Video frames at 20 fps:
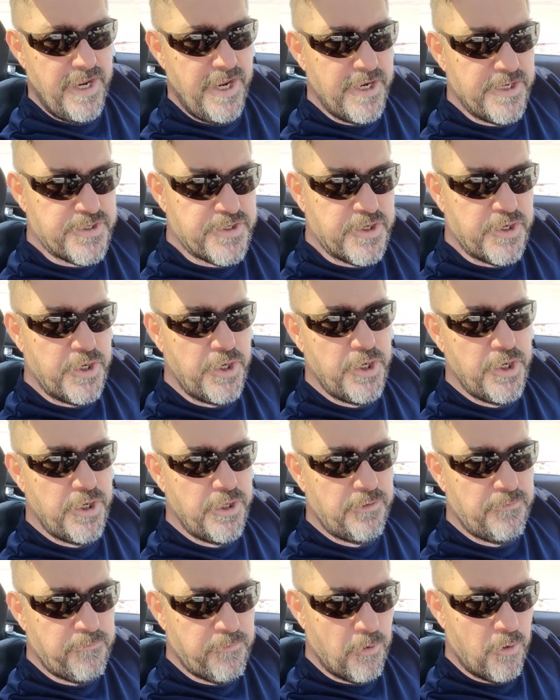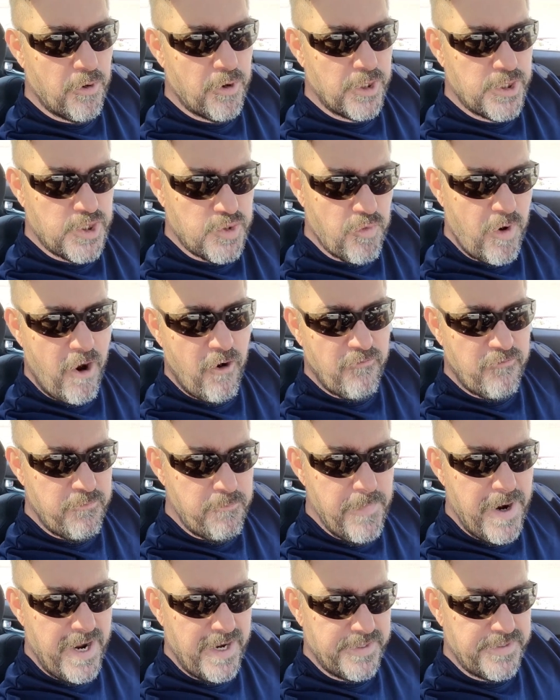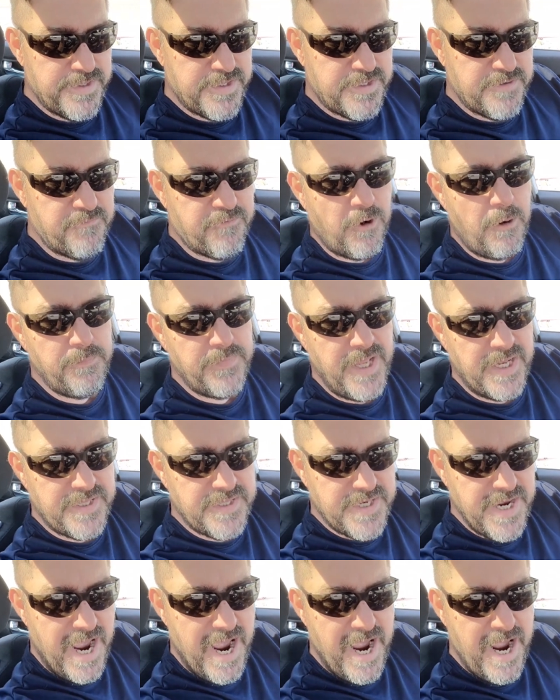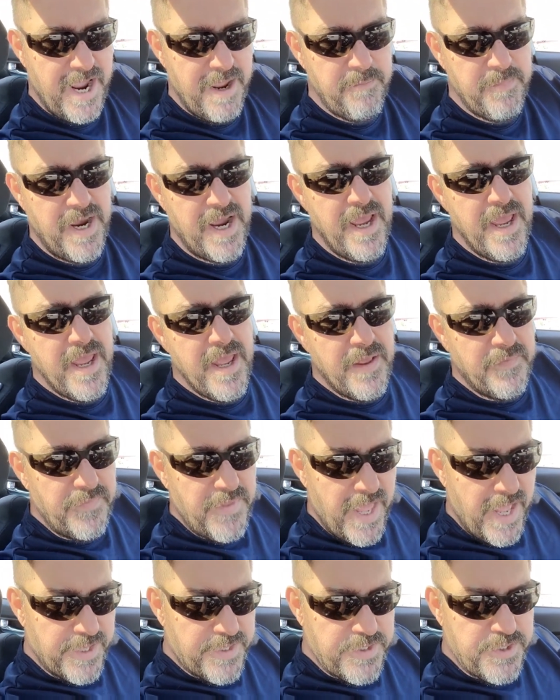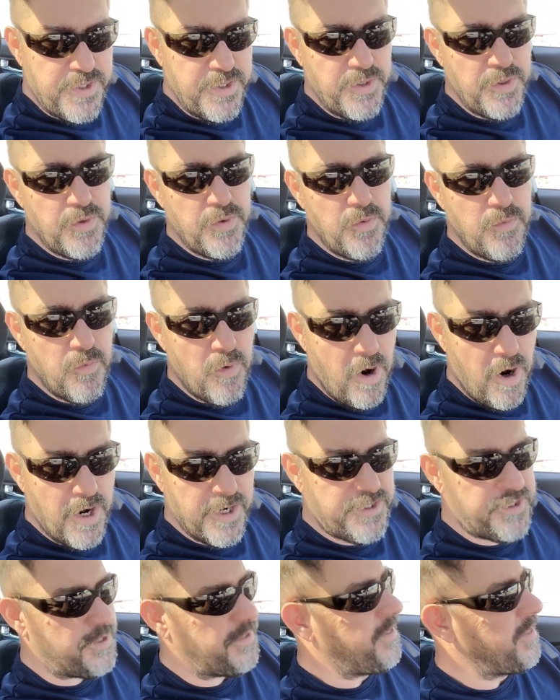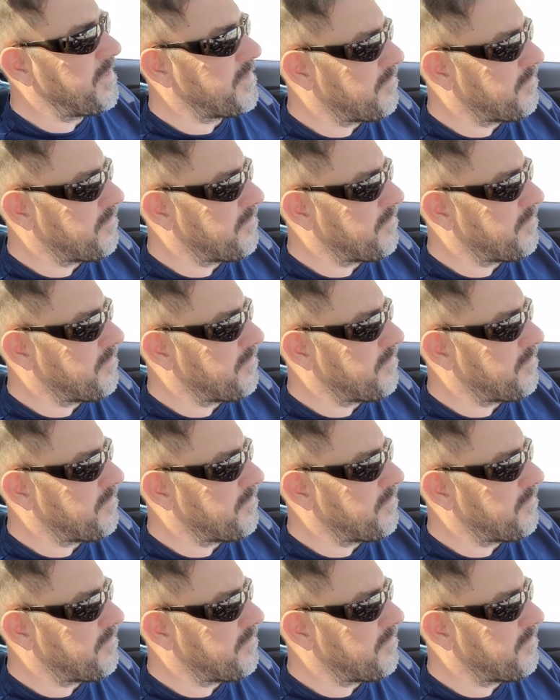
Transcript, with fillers: is good for 12 months from the time that you watch this